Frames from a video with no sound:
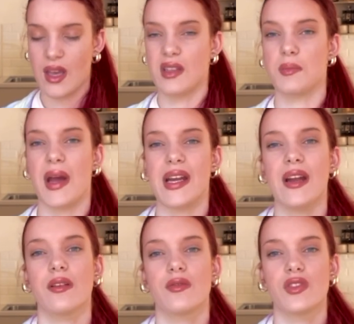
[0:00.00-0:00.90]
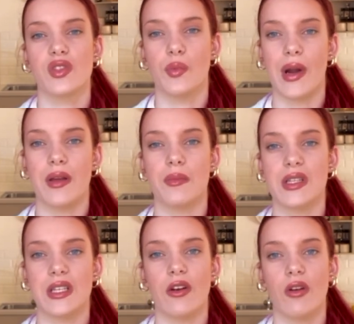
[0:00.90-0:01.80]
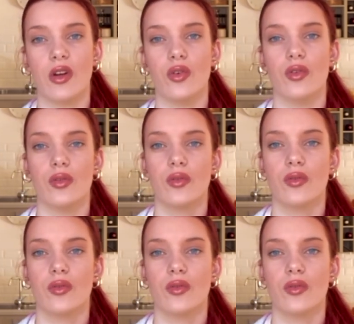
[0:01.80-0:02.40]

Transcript: it's made out of sweater material,